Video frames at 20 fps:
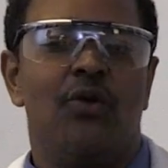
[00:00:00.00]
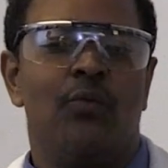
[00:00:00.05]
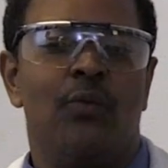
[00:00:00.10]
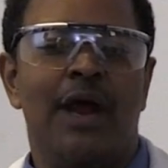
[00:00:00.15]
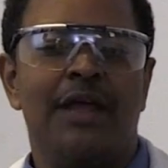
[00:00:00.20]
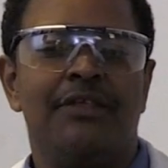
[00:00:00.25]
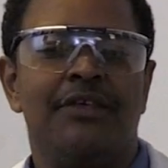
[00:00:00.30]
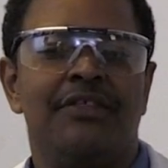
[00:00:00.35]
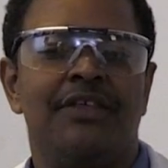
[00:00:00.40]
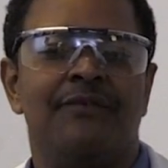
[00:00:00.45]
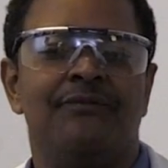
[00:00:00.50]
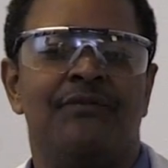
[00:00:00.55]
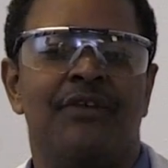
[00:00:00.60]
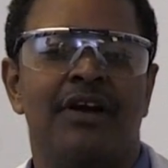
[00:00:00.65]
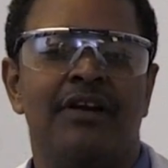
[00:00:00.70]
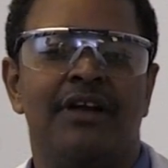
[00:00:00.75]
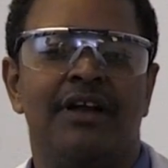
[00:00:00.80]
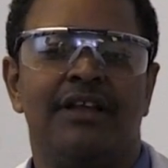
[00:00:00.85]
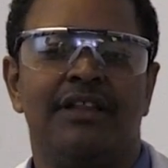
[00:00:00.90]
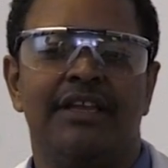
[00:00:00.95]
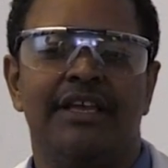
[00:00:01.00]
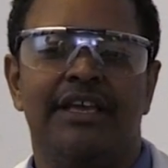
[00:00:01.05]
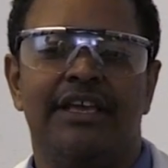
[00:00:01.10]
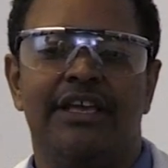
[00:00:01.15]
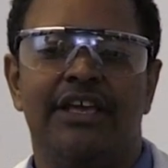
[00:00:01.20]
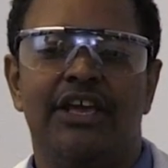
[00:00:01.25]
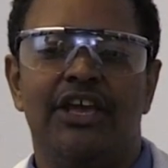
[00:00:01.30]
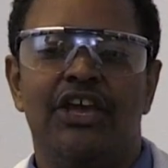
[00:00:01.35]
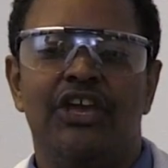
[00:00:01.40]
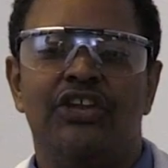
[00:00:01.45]
rather than
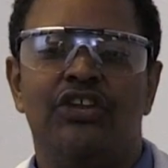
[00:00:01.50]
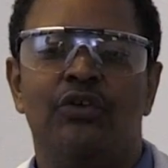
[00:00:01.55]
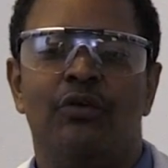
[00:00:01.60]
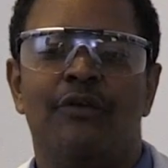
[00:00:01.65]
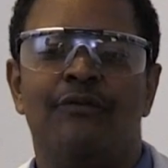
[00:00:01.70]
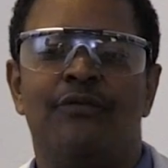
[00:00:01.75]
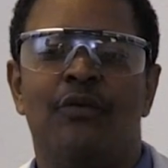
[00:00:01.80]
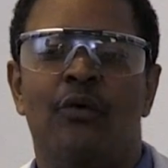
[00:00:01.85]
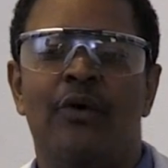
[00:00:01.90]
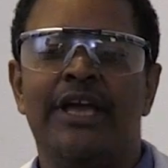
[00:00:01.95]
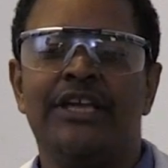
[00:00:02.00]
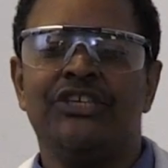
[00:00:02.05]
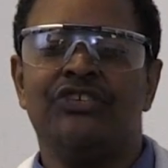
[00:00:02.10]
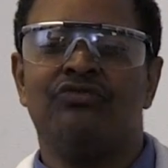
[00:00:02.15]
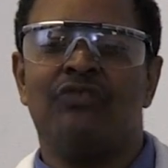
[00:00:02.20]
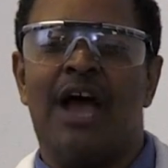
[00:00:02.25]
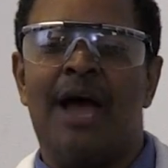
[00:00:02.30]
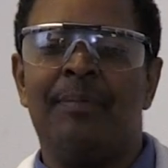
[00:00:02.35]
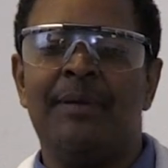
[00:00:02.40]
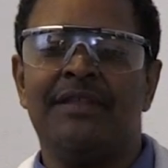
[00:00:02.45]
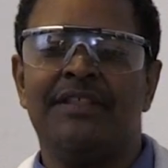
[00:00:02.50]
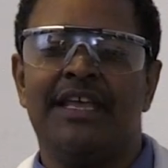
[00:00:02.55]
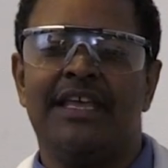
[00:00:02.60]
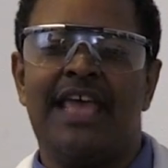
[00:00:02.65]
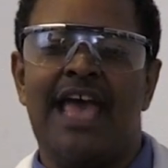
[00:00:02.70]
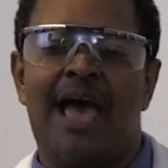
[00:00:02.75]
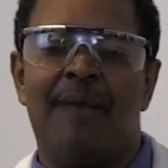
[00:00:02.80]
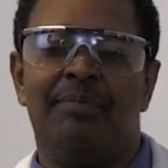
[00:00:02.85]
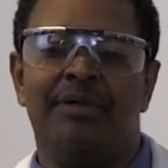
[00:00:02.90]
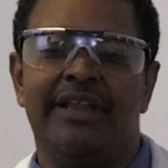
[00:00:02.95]
vertically to avoid dropping the
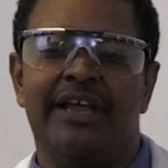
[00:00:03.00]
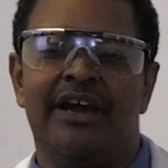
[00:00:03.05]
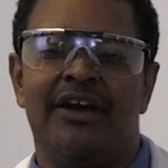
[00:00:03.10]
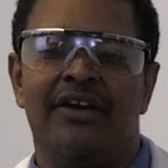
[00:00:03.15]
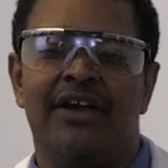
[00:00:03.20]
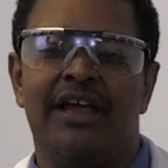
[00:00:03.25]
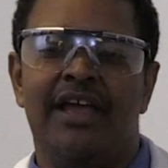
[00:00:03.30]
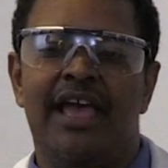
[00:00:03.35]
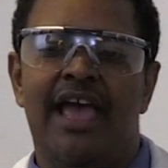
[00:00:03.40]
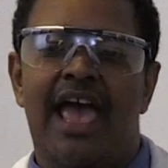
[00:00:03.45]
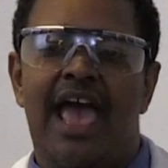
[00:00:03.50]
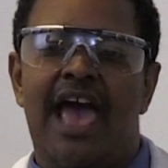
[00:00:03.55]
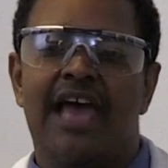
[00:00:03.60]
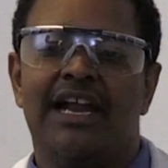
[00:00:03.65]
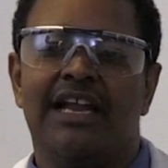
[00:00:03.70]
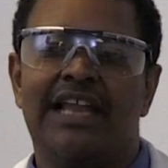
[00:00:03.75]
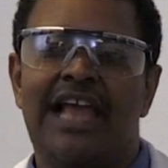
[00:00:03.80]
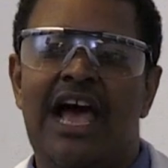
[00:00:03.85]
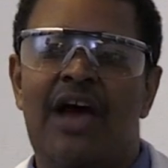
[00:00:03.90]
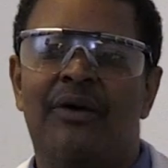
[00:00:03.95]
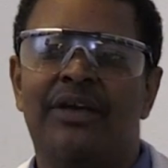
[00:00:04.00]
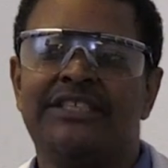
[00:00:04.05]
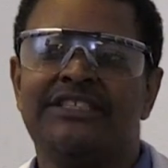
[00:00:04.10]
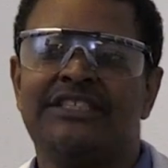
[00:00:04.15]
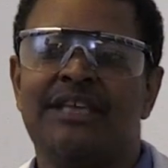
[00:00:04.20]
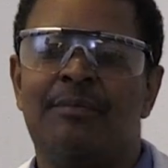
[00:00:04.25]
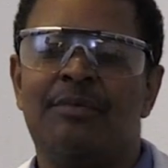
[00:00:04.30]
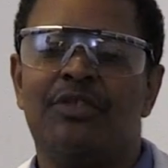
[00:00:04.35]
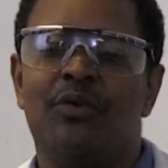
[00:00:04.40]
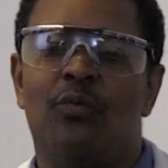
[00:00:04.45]
capillary and allowing
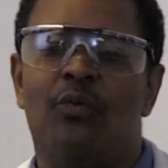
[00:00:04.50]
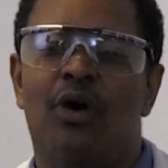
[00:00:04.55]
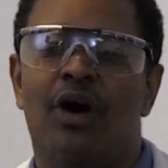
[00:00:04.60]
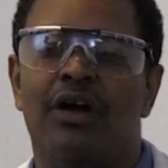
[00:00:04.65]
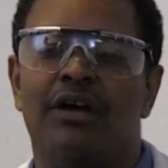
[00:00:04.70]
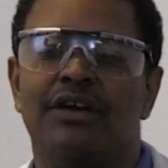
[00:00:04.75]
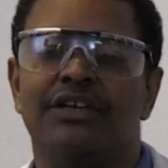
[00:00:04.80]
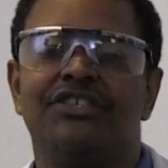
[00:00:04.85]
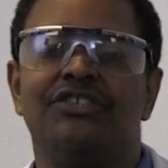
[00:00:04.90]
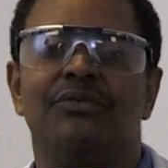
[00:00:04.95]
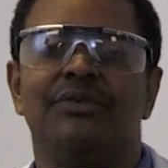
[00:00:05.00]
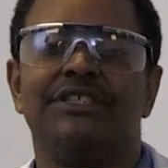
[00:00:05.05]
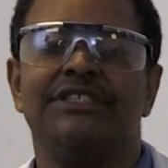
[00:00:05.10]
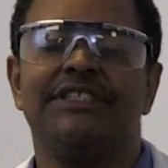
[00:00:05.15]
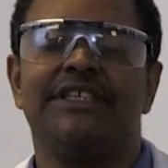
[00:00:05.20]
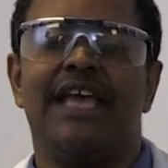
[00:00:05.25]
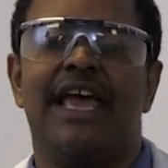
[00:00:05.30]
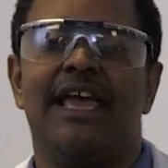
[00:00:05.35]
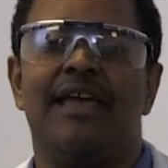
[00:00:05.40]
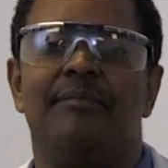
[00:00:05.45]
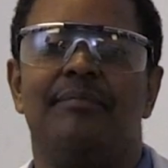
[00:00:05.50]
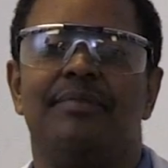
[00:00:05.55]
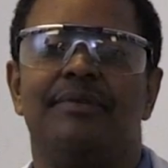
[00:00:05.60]
some of the water to escape.